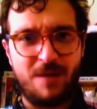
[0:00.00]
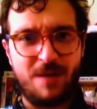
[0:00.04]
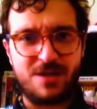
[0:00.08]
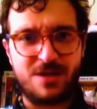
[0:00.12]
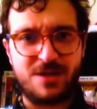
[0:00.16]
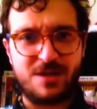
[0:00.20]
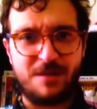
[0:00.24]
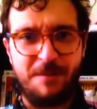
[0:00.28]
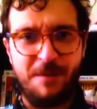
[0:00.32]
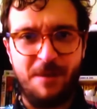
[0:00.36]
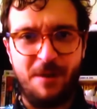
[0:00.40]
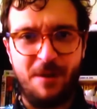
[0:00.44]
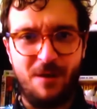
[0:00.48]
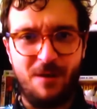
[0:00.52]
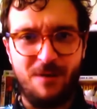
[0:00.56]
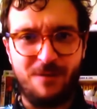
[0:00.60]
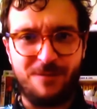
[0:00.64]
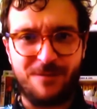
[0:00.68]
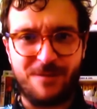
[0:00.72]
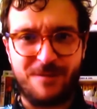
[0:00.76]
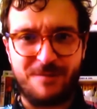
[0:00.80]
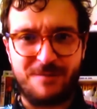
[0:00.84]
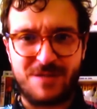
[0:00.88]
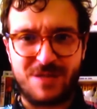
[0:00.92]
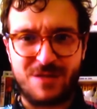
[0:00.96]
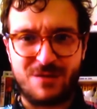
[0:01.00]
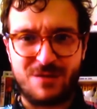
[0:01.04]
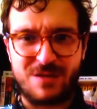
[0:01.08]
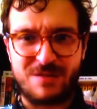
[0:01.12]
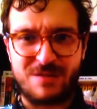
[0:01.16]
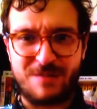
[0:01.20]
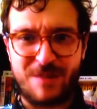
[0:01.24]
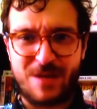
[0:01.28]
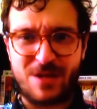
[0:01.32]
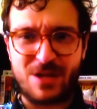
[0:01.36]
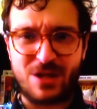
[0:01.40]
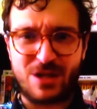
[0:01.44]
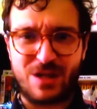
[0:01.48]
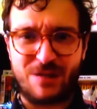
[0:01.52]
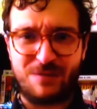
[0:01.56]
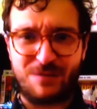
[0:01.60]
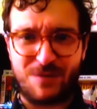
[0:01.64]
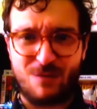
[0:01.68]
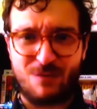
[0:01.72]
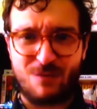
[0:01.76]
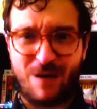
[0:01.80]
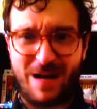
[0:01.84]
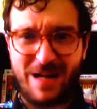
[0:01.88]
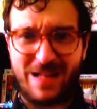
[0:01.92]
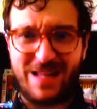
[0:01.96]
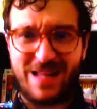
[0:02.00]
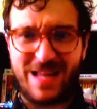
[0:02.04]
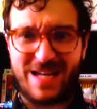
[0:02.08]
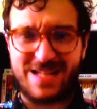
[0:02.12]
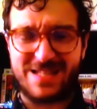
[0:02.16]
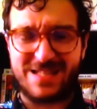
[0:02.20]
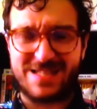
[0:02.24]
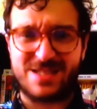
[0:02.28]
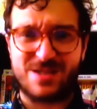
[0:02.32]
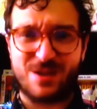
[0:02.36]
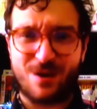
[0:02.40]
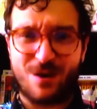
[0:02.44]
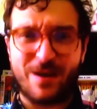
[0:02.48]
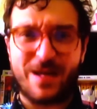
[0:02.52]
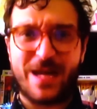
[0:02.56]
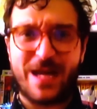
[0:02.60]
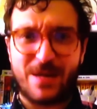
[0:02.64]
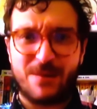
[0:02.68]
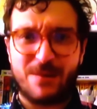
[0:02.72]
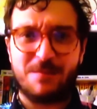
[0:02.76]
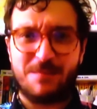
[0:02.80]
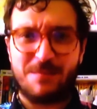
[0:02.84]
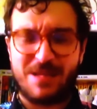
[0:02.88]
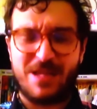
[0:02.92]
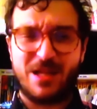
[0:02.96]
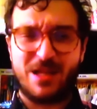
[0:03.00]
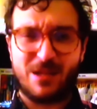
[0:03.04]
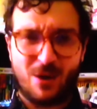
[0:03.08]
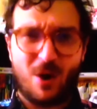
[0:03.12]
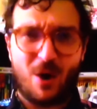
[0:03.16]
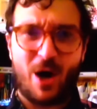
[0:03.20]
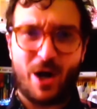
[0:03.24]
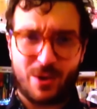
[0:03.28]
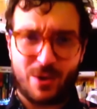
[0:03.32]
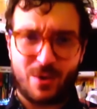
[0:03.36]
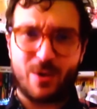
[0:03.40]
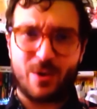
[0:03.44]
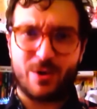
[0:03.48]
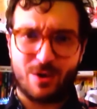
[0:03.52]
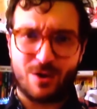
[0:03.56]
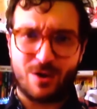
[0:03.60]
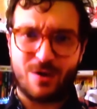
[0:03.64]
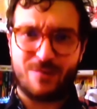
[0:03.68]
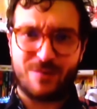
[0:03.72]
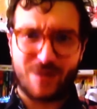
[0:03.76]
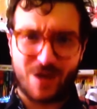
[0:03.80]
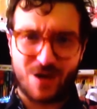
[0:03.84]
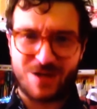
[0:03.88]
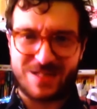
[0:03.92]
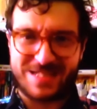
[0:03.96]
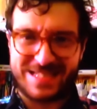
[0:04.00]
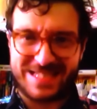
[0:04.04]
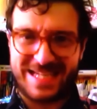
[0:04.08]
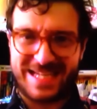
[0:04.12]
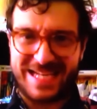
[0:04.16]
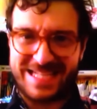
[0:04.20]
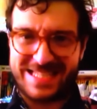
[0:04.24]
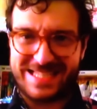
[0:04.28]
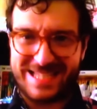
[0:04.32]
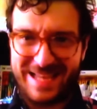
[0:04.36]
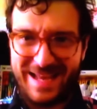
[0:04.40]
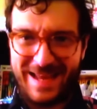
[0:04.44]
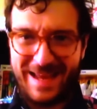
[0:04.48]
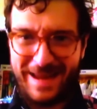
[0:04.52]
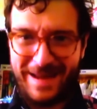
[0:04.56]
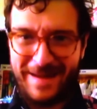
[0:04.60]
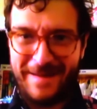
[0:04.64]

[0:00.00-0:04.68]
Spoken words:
to pull from too, especially if you run a lot of Stargate would be the Law and Order of your TNT.